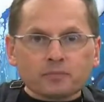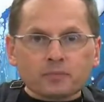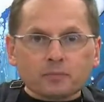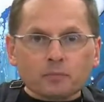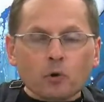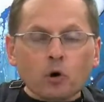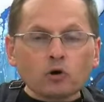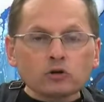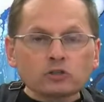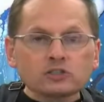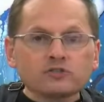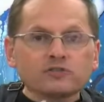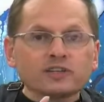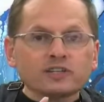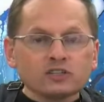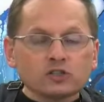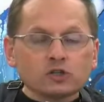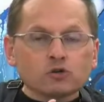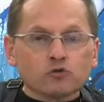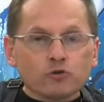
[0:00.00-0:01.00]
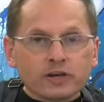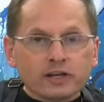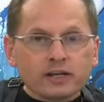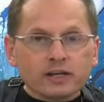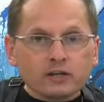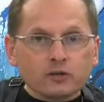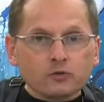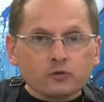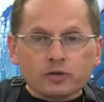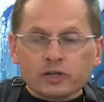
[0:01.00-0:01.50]
parts of each
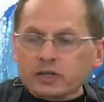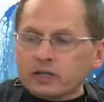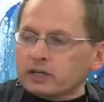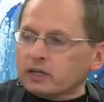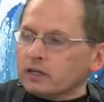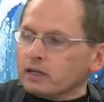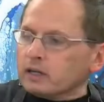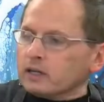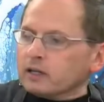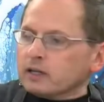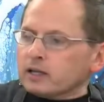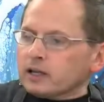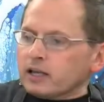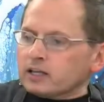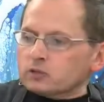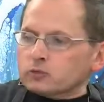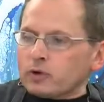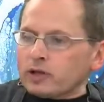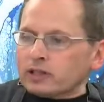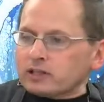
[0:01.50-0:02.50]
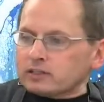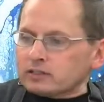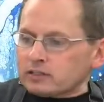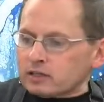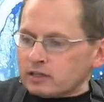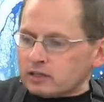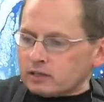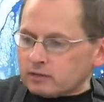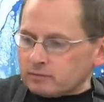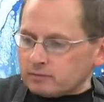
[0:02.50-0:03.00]
ingredient you need, as well as
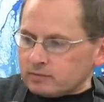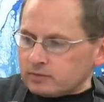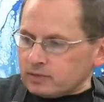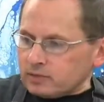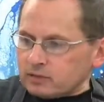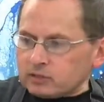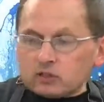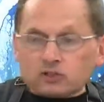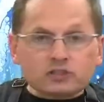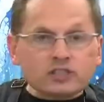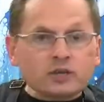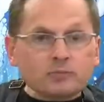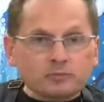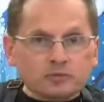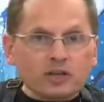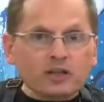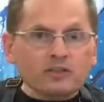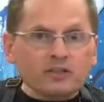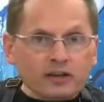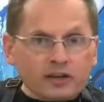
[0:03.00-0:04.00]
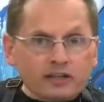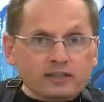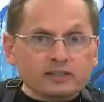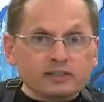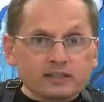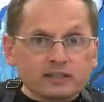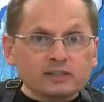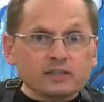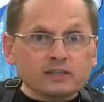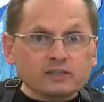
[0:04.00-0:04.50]
little tips on the
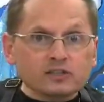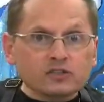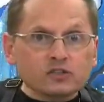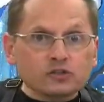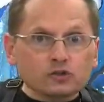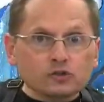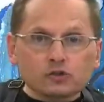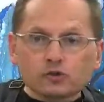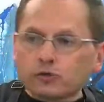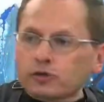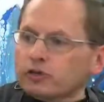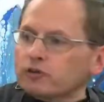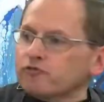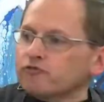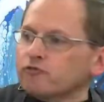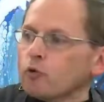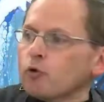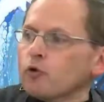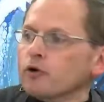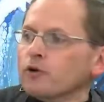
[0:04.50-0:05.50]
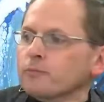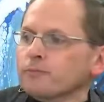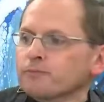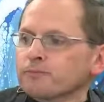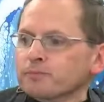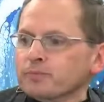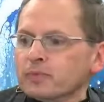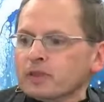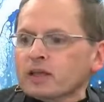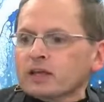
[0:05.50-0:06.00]
consistency you're shooting for.
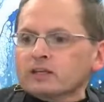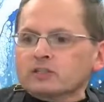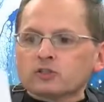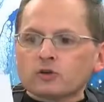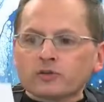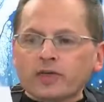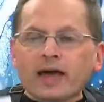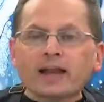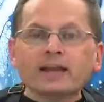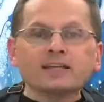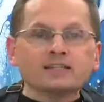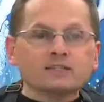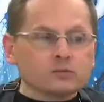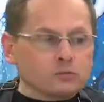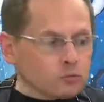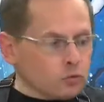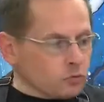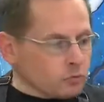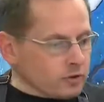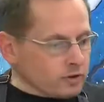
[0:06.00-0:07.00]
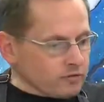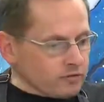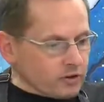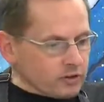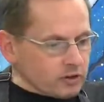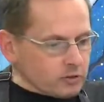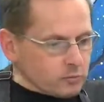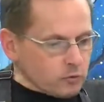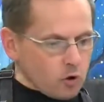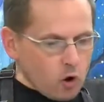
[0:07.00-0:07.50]
So that will be
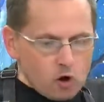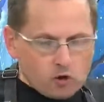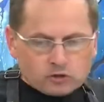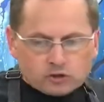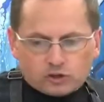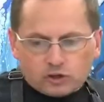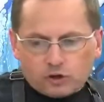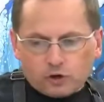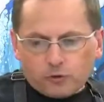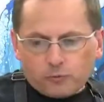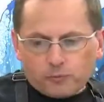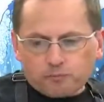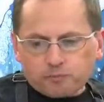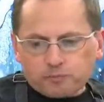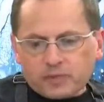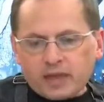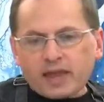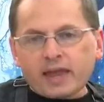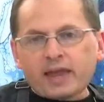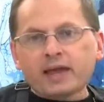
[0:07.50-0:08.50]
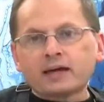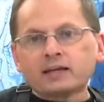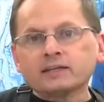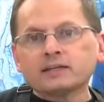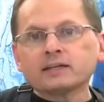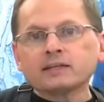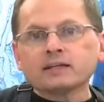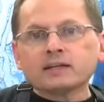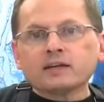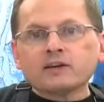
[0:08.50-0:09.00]
available also. And
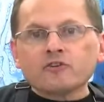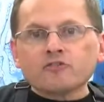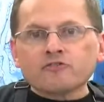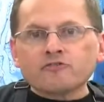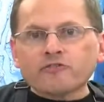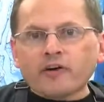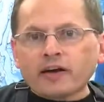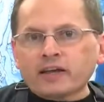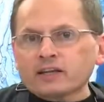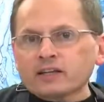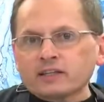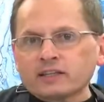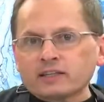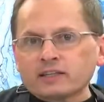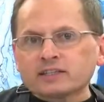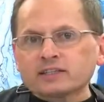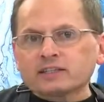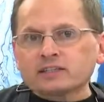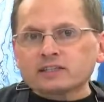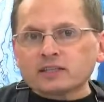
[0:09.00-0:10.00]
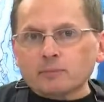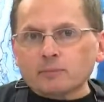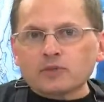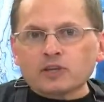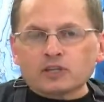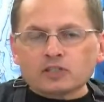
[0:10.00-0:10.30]
finally, this is something